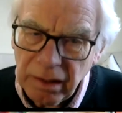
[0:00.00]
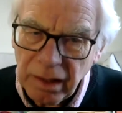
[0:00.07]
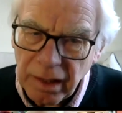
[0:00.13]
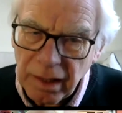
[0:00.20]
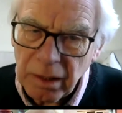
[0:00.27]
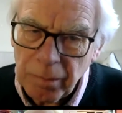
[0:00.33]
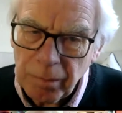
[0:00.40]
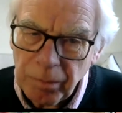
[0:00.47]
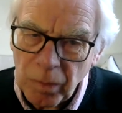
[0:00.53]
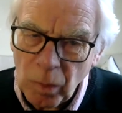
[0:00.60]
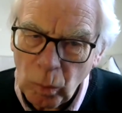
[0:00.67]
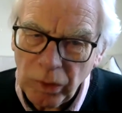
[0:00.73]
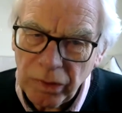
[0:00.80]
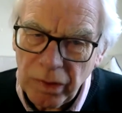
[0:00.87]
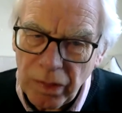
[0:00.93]

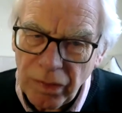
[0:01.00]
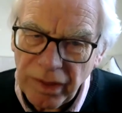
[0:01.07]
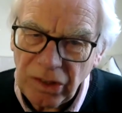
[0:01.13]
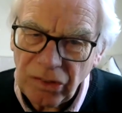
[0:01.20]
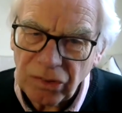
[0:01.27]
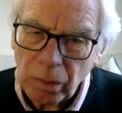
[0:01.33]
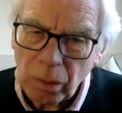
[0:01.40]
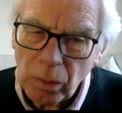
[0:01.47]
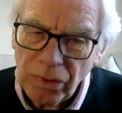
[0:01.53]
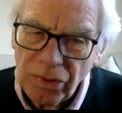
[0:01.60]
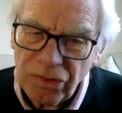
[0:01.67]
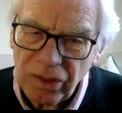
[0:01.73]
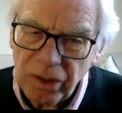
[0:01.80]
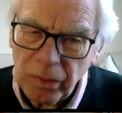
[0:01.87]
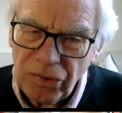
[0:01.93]
One of the things that we want
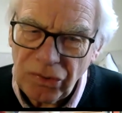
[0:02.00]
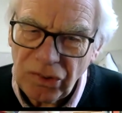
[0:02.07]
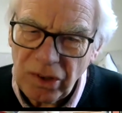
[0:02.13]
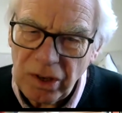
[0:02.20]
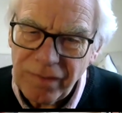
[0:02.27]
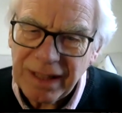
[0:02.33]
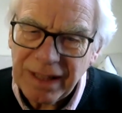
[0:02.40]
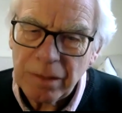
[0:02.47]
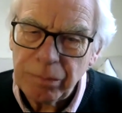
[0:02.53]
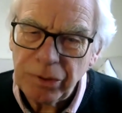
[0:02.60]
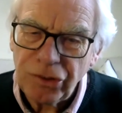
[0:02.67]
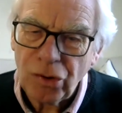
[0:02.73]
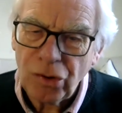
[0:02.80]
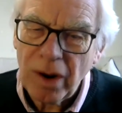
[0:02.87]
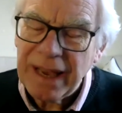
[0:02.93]
to do is to develop a
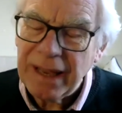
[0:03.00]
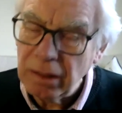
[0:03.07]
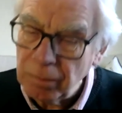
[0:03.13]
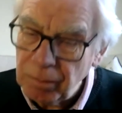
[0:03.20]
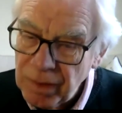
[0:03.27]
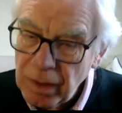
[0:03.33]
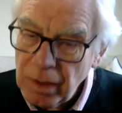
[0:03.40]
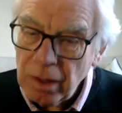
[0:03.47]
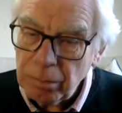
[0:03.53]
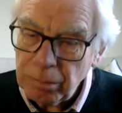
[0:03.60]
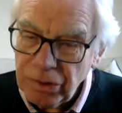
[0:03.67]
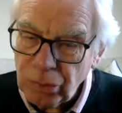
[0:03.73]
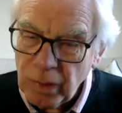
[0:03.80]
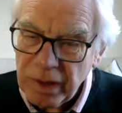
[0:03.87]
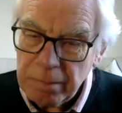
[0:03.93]
trail
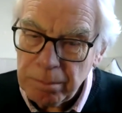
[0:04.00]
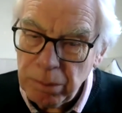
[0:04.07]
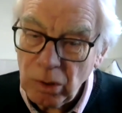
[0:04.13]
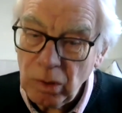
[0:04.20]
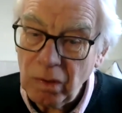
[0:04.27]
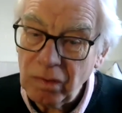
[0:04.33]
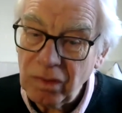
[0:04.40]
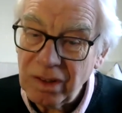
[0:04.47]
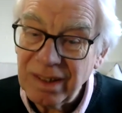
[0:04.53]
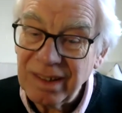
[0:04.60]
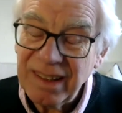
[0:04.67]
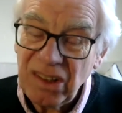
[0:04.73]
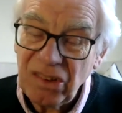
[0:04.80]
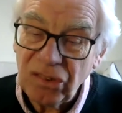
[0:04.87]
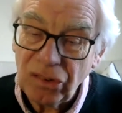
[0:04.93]
between Bolton and at
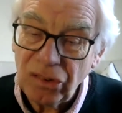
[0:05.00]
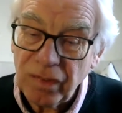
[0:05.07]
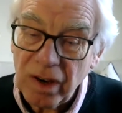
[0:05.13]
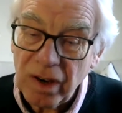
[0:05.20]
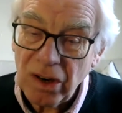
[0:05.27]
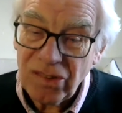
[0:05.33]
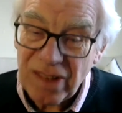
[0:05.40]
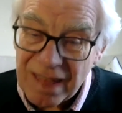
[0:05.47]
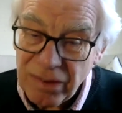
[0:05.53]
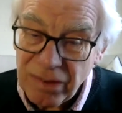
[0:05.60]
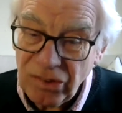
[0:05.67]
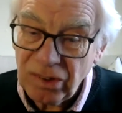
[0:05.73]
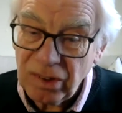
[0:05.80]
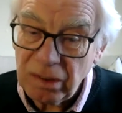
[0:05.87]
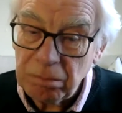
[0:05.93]
least as far as
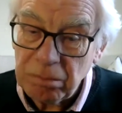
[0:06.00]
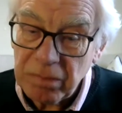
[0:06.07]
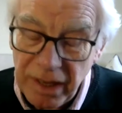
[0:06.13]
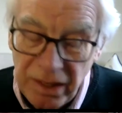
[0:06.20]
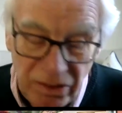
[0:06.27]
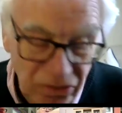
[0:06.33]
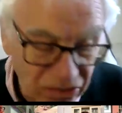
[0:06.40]
Atherton in